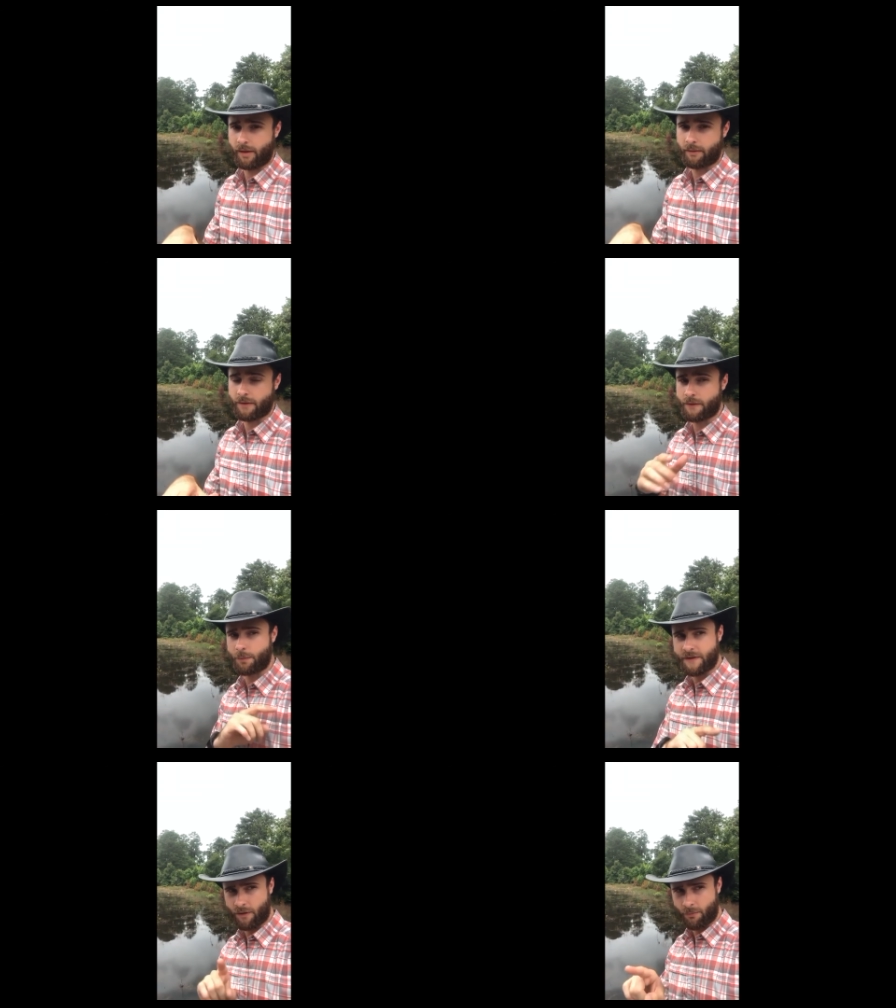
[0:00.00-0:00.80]
Because there'll be
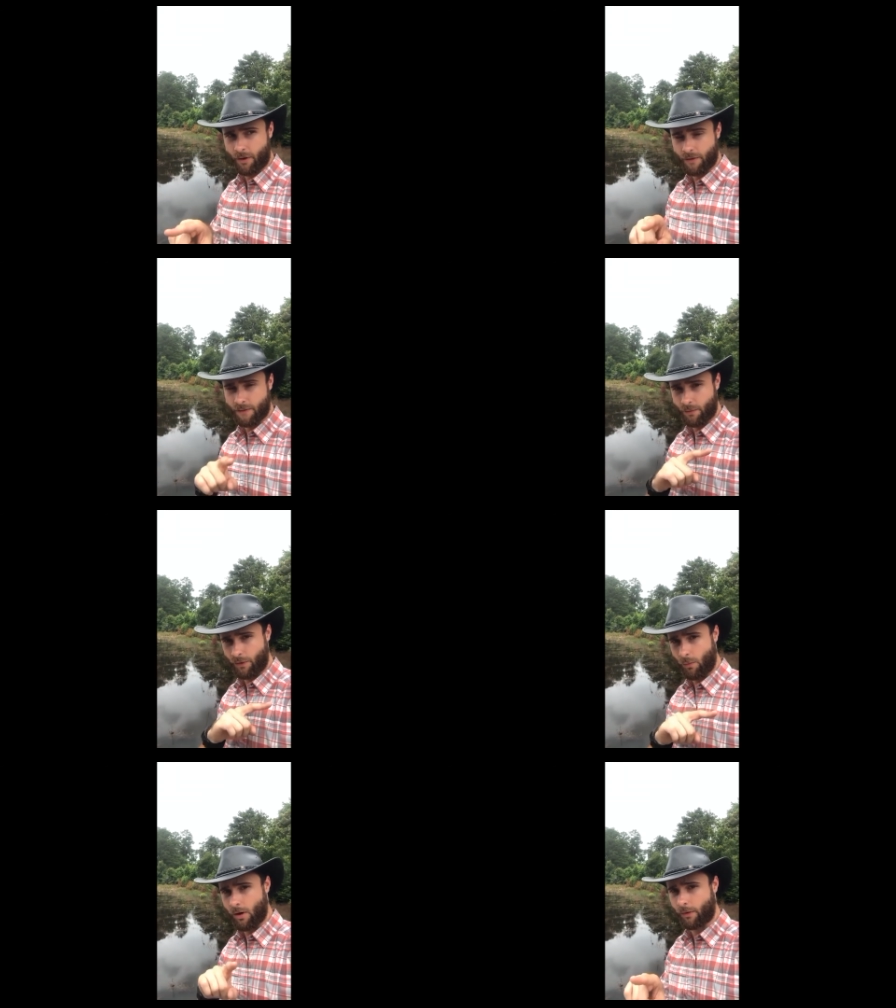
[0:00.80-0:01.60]
certain parts when you're
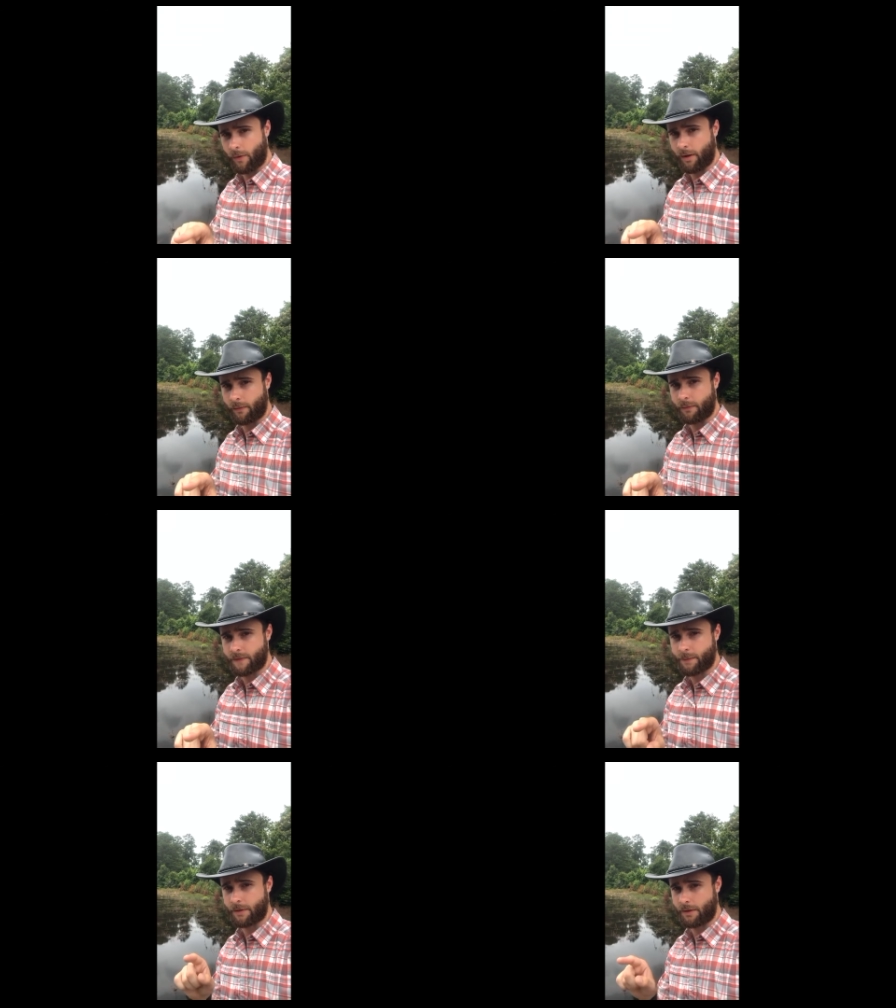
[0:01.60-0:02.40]
walking around,
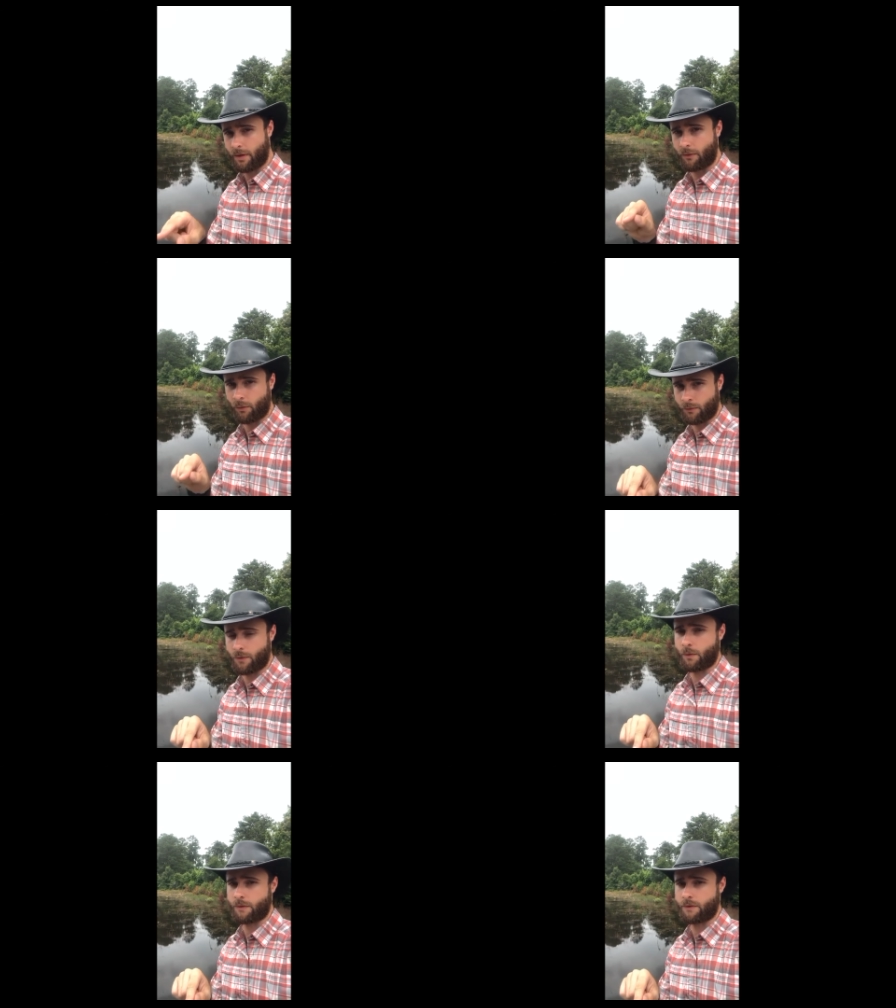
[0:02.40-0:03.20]
especially here in North
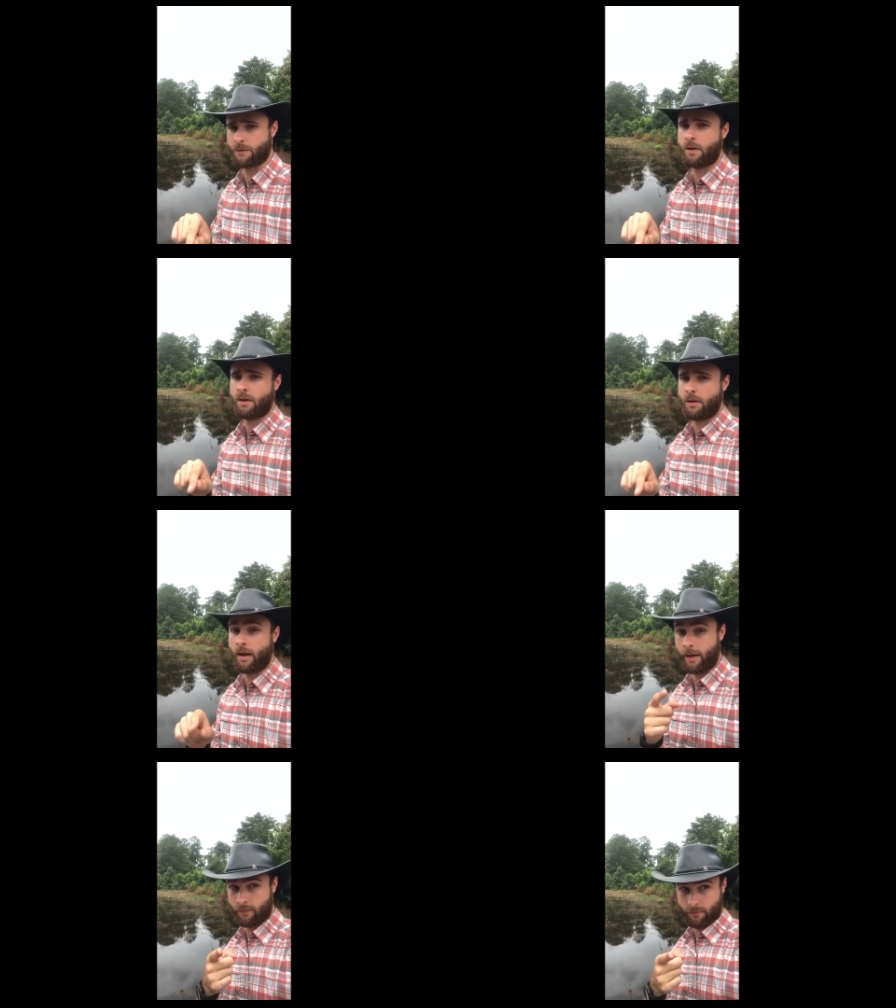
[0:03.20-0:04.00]
Georgia
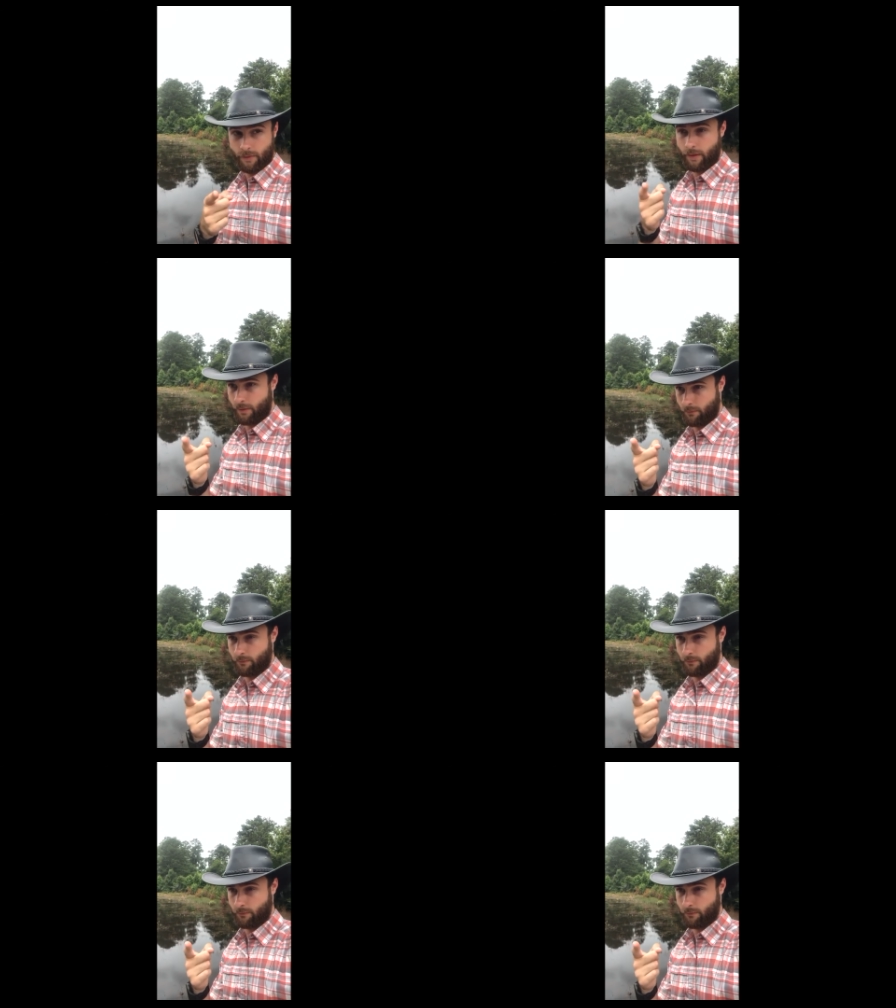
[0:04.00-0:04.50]
and in